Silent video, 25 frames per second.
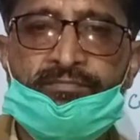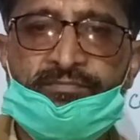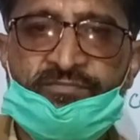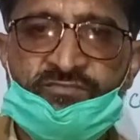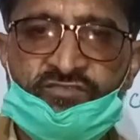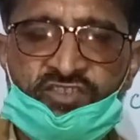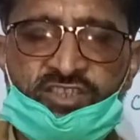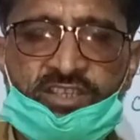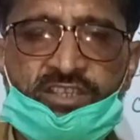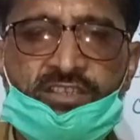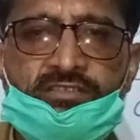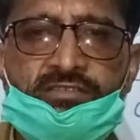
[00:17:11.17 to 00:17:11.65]

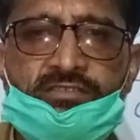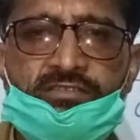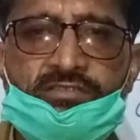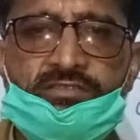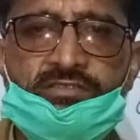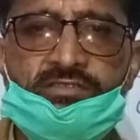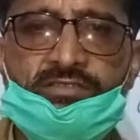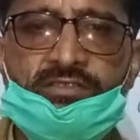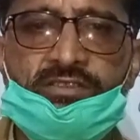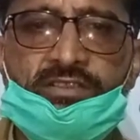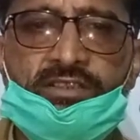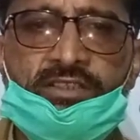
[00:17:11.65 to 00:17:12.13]

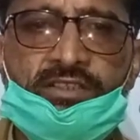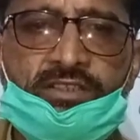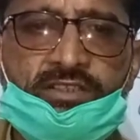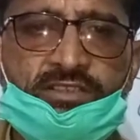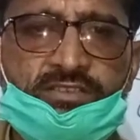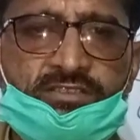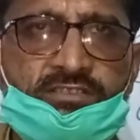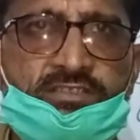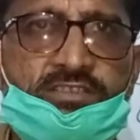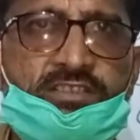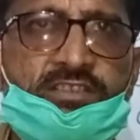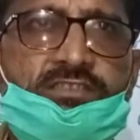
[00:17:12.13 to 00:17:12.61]
gender,
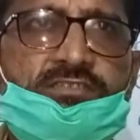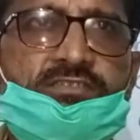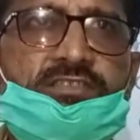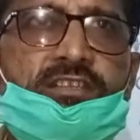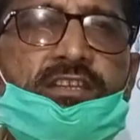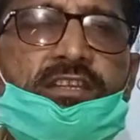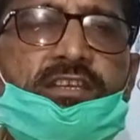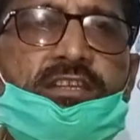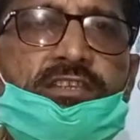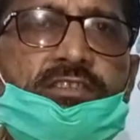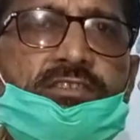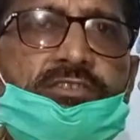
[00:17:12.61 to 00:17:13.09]
just
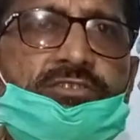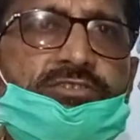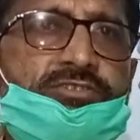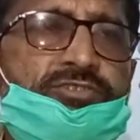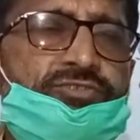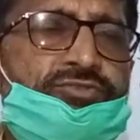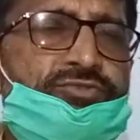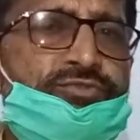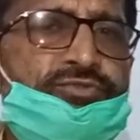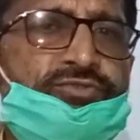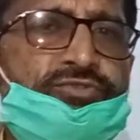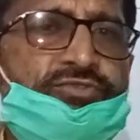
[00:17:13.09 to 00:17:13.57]
like
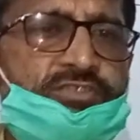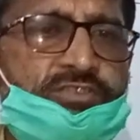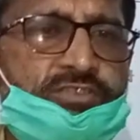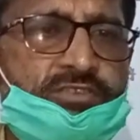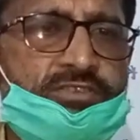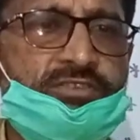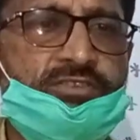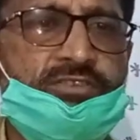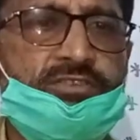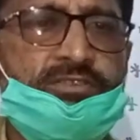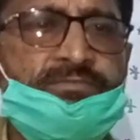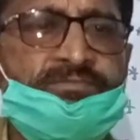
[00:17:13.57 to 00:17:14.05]
you
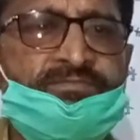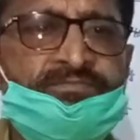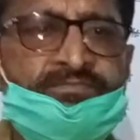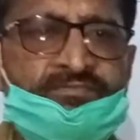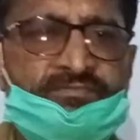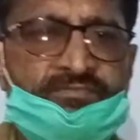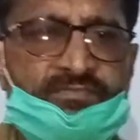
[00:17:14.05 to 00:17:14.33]
see